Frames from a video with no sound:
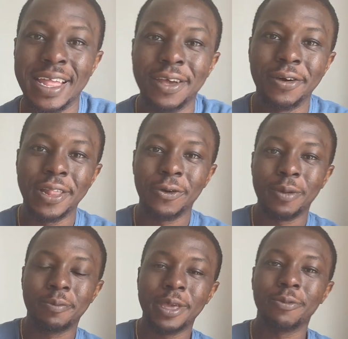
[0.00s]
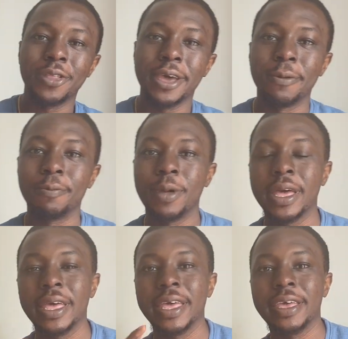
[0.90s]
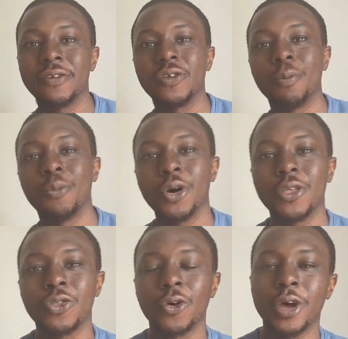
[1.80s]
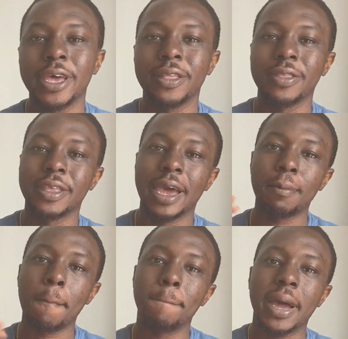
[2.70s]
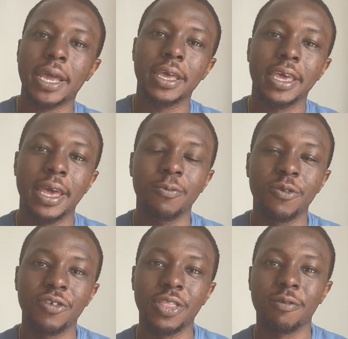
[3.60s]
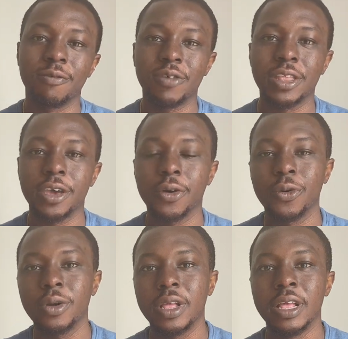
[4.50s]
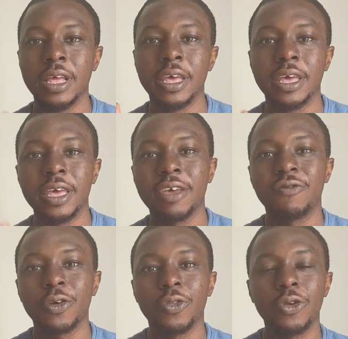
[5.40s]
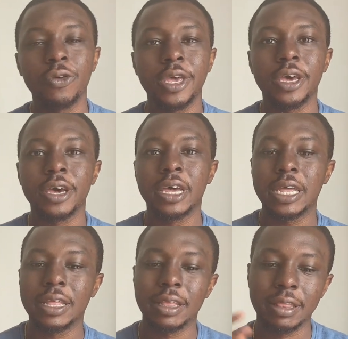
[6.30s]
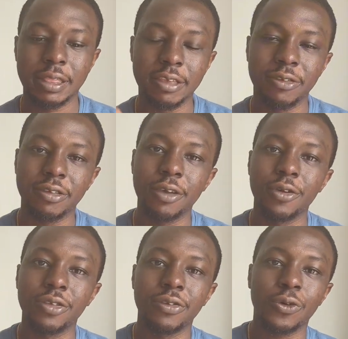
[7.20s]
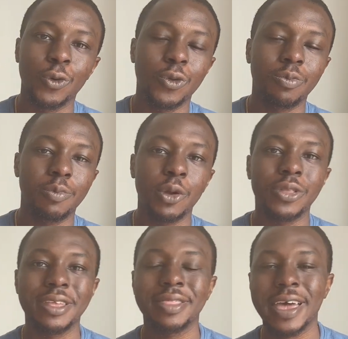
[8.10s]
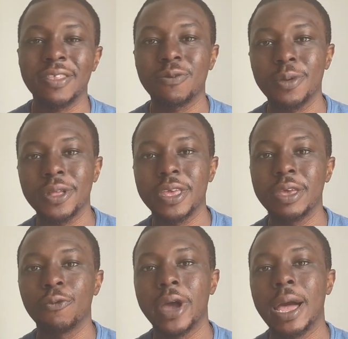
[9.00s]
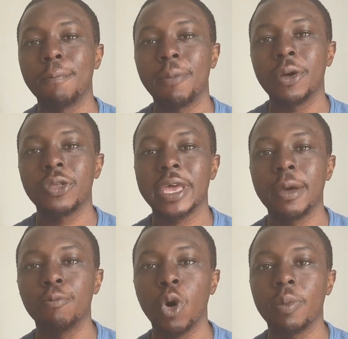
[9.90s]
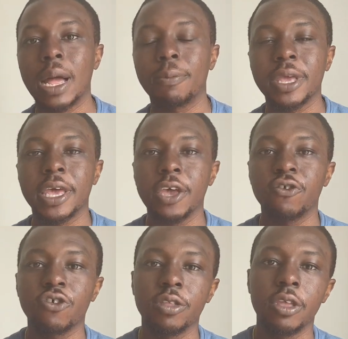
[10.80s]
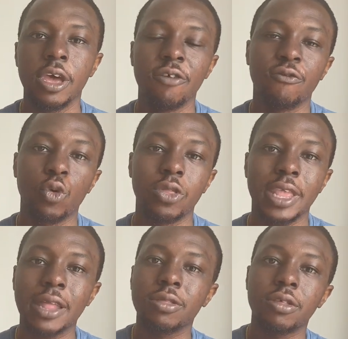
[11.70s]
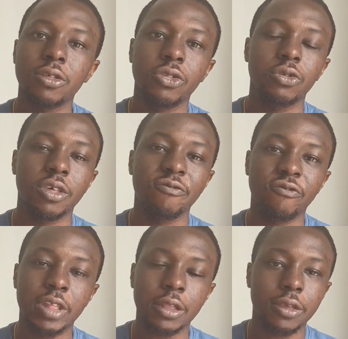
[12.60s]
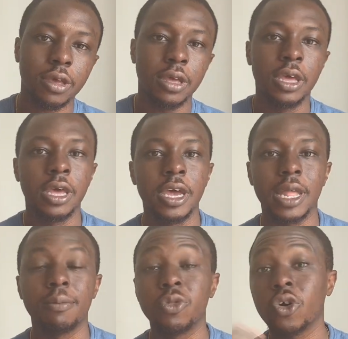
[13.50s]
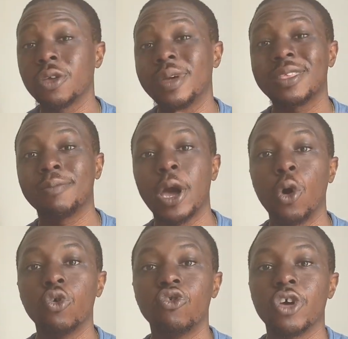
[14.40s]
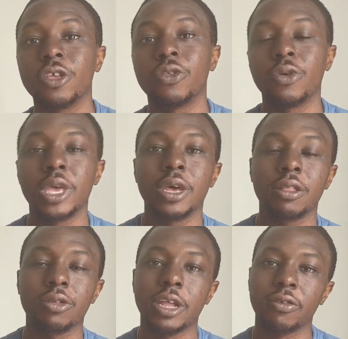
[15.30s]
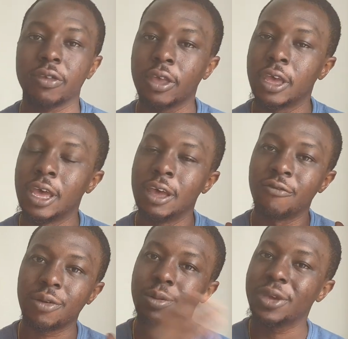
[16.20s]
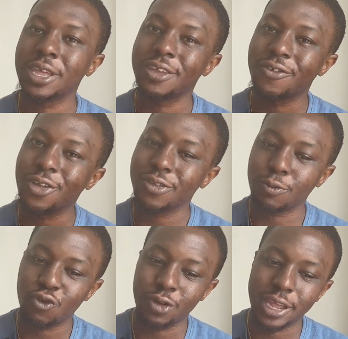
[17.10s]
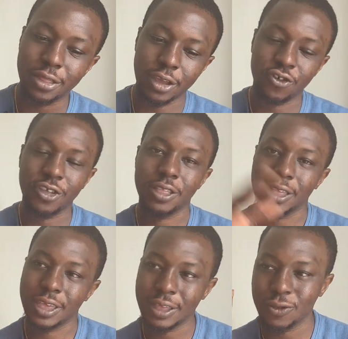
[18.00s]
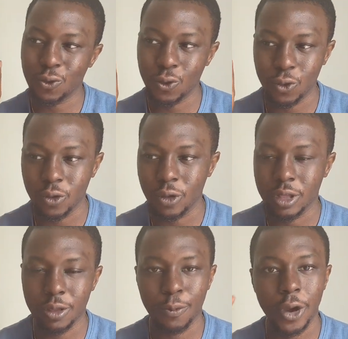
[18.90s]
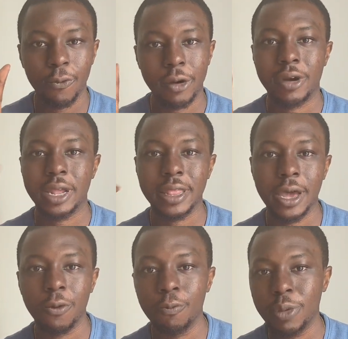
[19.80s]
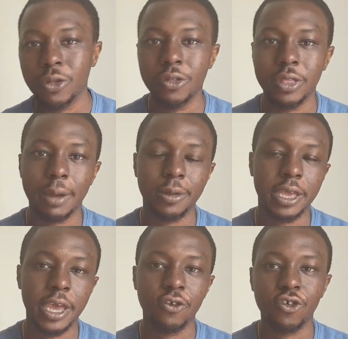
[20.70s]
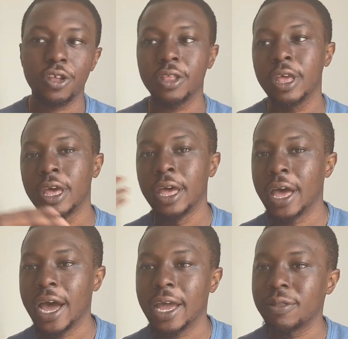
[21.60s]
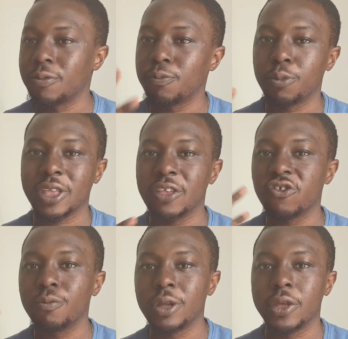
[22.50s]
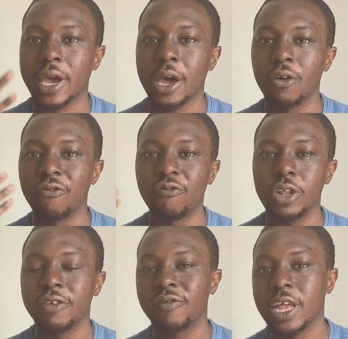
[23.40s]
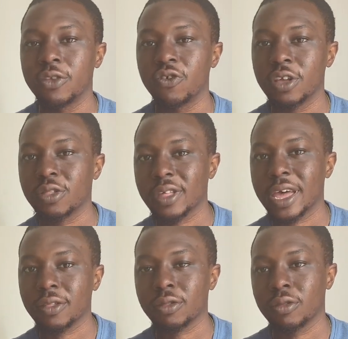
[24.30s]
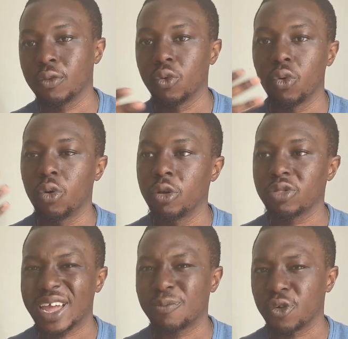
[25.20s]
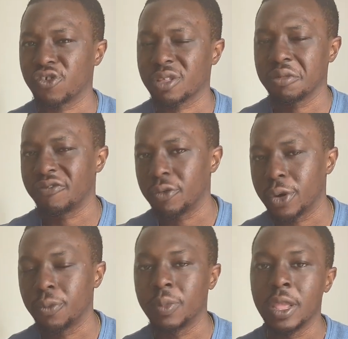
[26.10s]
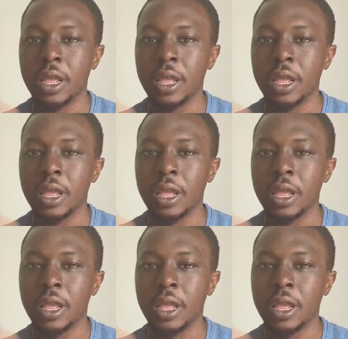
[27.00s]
Hello, my people. It is your boy Toyin. I'm back again with another video. If you're new here, this series is called Building DanceBuddy, where I'm building a mobile application for dancers using Flutter, and I'm documenting my whole journey doing it. So that's from the beginning, conceptualization, to the point where we're at now, building the application and potentially building out a fully fledged app or side project, if you will.